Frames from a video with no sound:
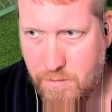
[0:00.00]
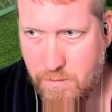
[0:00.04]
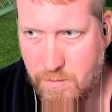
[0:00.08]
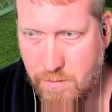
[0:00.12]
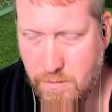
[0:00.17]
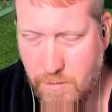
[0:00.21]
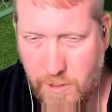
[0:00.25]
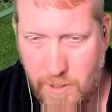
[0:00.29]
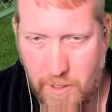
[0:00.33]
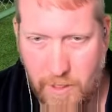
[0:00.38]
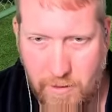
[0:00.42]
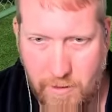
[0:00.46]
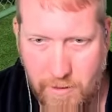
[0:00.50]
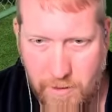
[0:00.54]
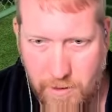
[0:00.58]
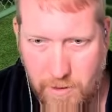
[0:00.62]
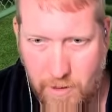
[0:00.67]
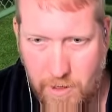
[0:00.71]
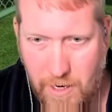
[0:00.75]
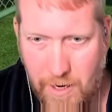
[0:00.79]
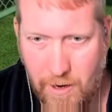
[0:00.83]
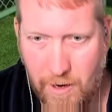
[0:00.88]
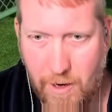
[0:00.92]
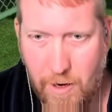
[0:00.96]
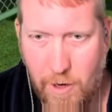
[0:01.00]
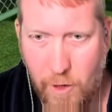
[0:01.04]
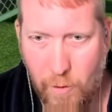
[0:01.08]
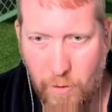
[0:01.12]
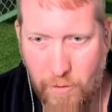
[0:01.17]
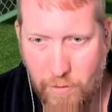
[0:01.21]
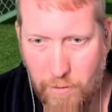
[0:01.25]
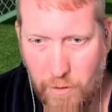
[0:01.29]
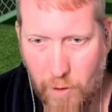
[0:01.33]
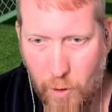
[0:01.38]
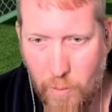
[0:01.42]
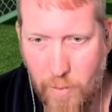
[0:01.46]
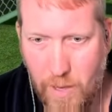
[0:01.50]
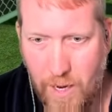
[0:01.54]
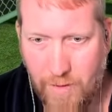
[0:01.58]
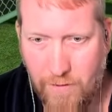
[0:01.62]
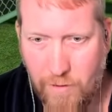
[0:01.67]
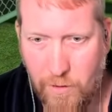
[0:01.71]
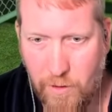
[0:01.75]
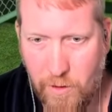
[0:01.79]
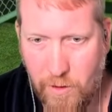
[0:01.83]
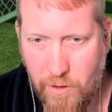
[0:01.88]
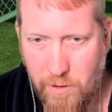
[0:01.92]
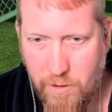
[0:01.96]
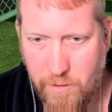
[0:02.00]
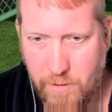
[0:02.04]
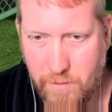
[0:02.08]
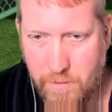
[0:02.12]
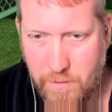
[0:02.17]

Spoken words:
Okay, so now I know we'll go back vertical.